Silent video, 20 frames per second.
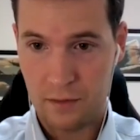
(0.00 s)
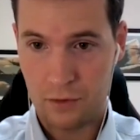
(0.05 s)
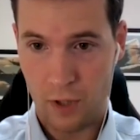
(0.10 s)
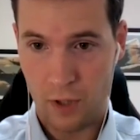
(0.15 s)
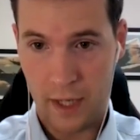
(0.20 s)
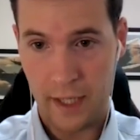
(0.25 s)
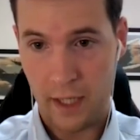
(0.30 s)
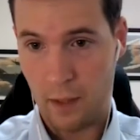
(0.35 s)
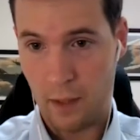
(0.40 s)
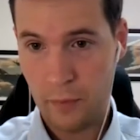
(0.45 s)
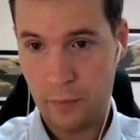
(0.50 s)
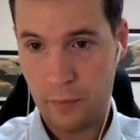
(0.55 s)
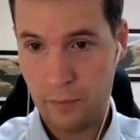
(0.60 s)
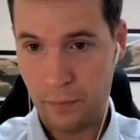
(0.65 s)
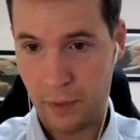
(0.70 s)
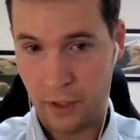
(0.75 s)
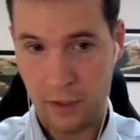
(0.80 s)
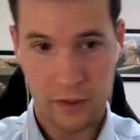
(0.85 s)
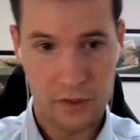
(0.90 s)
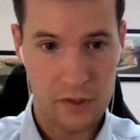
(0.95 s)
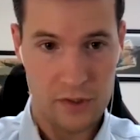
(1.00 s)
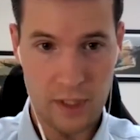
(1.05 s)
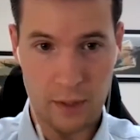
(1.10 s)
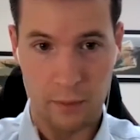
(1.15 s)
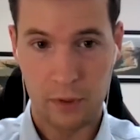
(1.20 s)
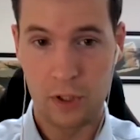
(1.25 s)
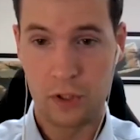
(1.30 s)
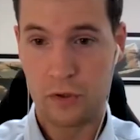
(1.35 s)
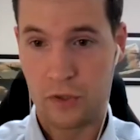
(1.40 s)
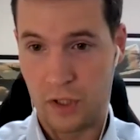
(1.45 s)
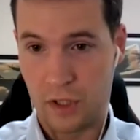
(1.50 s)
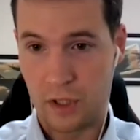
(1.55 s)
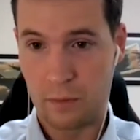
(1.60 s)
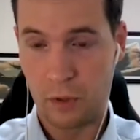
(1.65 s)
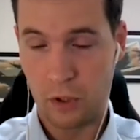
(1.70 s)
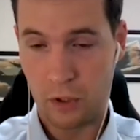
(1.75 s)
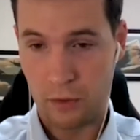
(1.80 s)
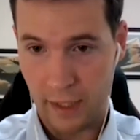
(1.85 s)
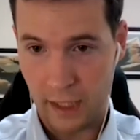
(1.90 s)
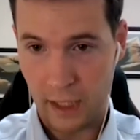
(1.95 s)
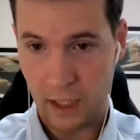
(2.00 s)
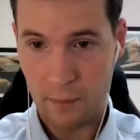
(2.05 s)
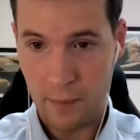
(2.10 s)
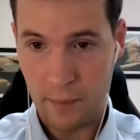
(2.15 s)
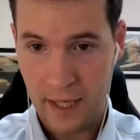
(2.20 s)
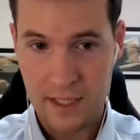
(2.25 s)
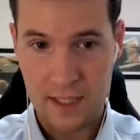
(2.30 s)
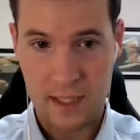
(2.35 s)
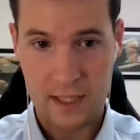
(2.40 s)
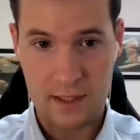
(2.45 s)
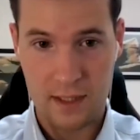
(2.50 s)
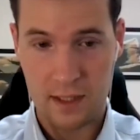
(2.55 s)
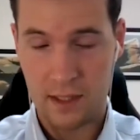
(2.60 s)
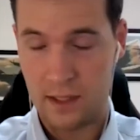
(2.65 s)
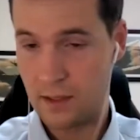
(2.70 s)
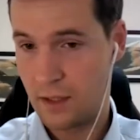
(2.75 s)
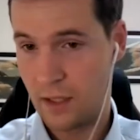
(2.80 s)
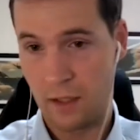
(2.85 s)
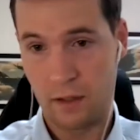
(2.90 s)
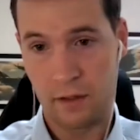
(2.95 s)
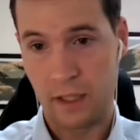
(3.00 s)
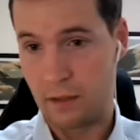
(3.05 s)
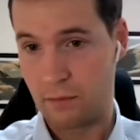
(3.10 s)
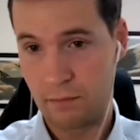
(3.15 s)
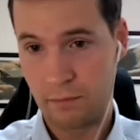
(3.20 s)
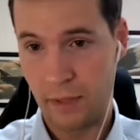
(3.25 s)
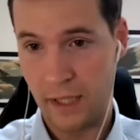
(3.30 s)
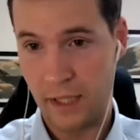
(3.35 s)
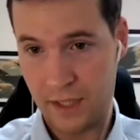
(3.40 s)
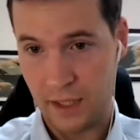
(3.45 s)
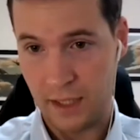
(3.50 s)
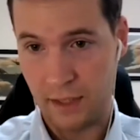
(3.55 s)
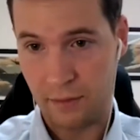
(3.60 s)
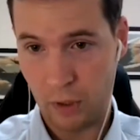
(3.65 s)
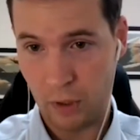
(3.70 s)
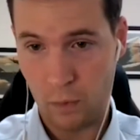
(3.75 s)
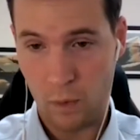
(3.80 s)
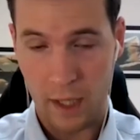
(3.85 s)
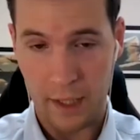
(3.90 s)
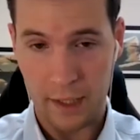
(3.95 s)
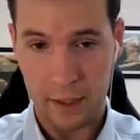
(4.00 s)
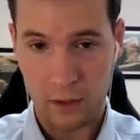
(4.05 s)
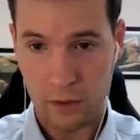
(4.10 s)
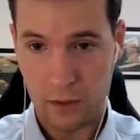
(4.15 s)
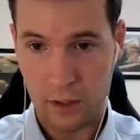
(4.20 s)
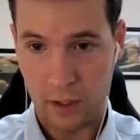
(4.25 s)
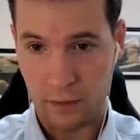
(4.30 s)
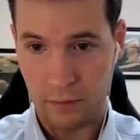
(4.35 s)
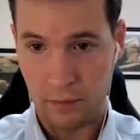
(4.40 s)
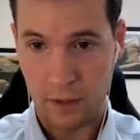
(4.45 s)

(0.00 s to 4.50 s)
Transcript: dried up because they were using them on a regular basis, and you know, they basically required a